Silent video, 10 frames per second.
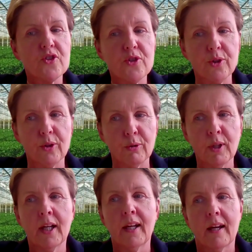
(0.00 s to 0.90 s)
to
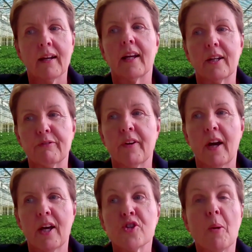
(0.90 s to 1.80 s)
kind of
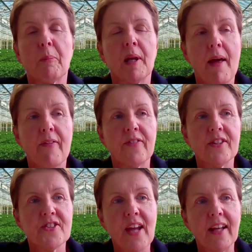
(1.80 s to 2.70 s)
supplement the
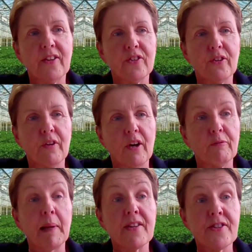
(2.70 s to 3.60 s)
stands of
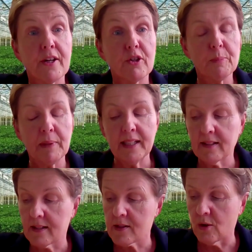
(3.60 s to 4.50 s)
plants that are
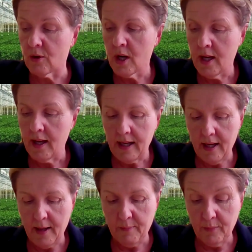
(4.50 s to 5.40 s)
depleted. So
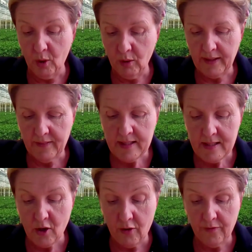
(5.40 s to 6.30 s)
Nolene, this
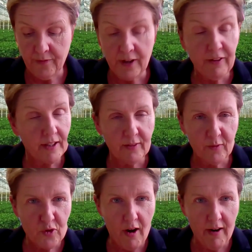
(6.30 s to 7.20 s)
is her very
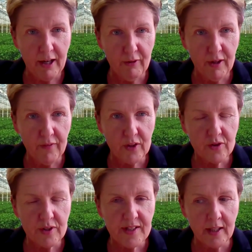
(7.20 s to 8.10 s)
strong area of
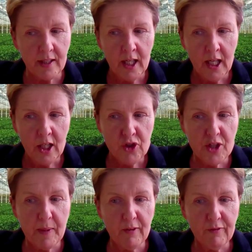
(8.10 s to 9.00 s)
interest, and
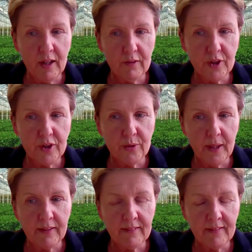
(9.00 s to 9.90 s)
she's been involved in
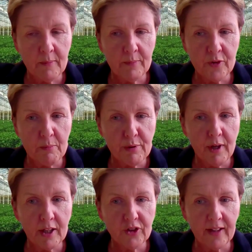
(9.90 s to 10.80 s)
doing some
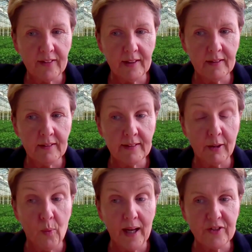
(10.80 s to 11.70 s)
projects
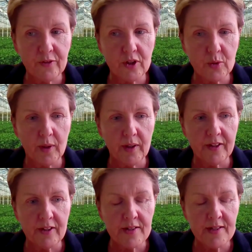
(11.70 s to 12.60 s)
down in Wexford where
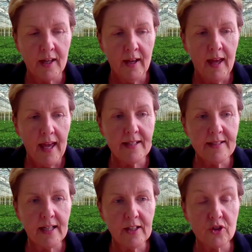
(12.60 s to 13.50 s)
there's
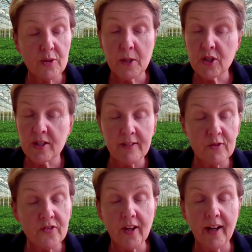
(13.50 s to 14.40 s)
endangered species, and I've
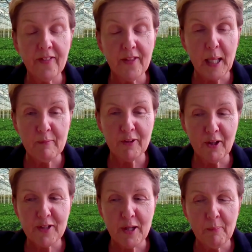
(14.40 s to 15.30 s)
just forgotten the name of it
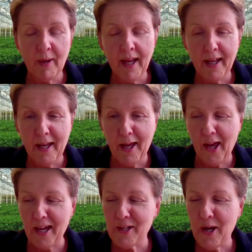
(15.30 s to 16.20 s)
off the top of my
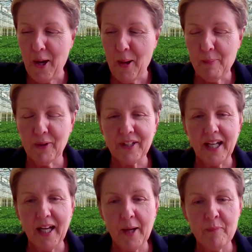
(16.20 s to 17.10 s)
head, but
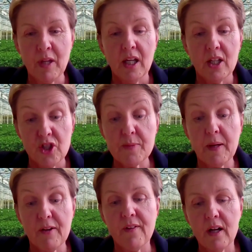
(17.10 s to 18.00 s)
she's
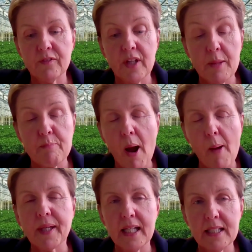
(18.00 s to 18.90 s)
been involved in
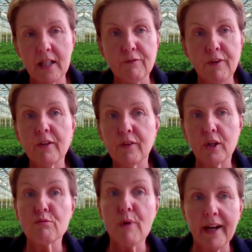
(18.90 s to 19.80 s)
propagating very,
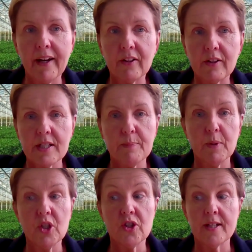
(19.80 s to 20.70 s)
very rare
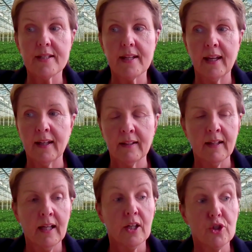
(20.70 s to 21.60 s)
species in
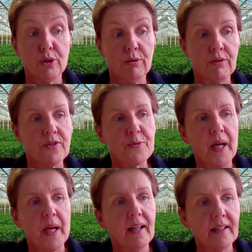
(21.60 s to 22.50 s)
dunes
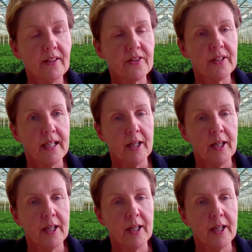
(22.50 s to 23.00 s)
behind